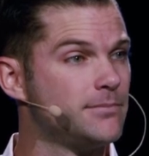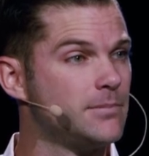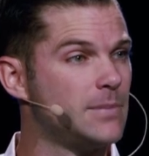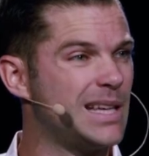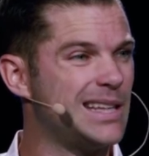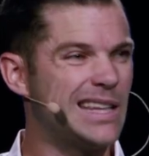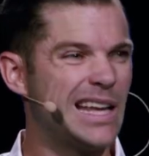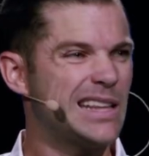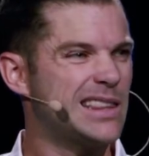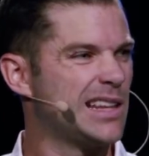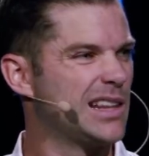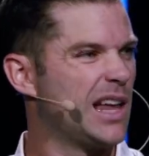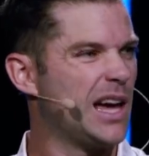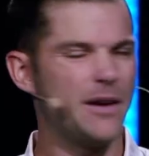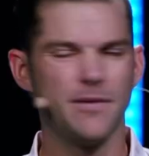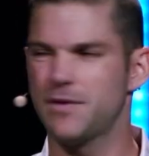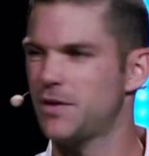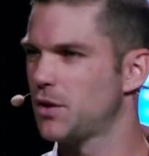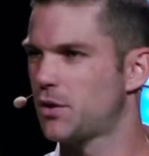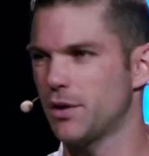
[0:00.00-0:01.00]
Isn't that the
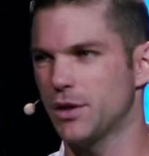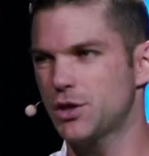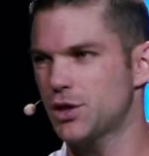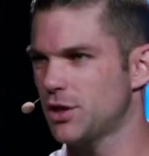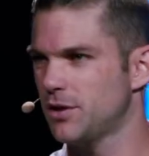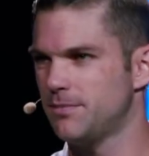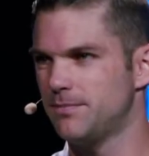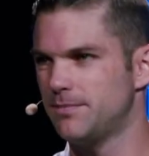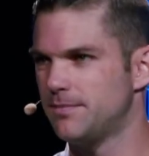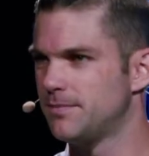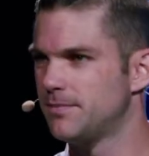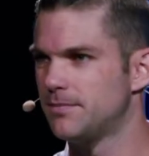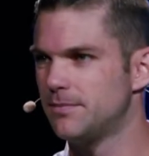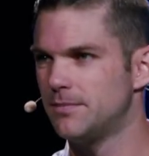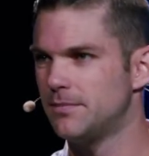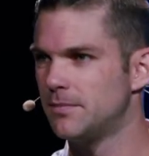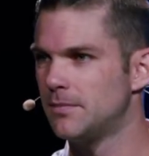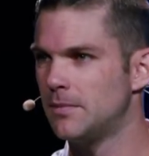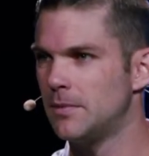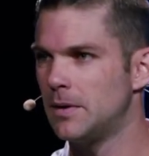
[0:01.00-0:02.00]
life of the Christian?
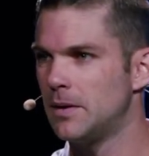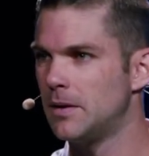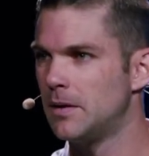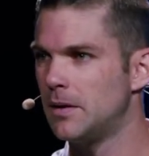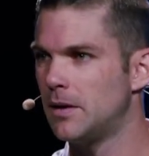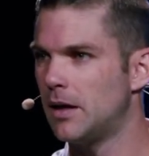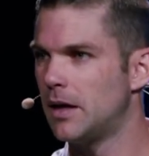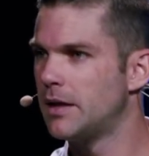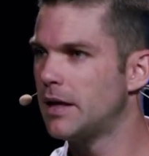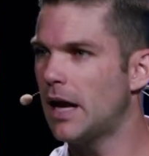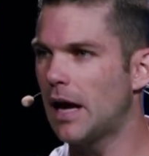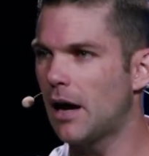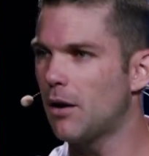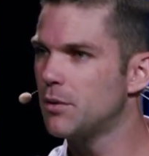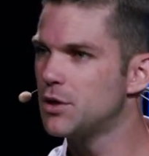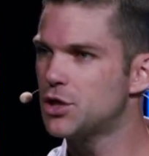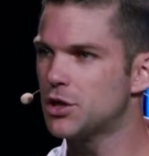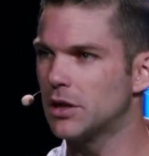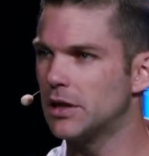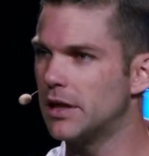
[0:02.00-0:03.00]
Isn't that how
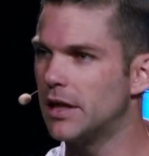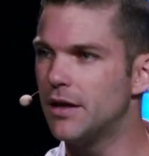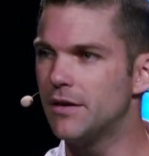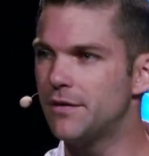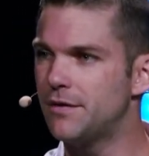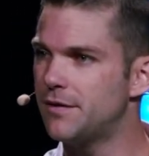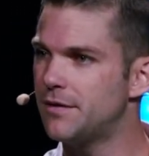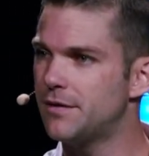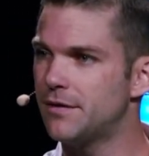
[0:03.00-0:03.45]
we should live?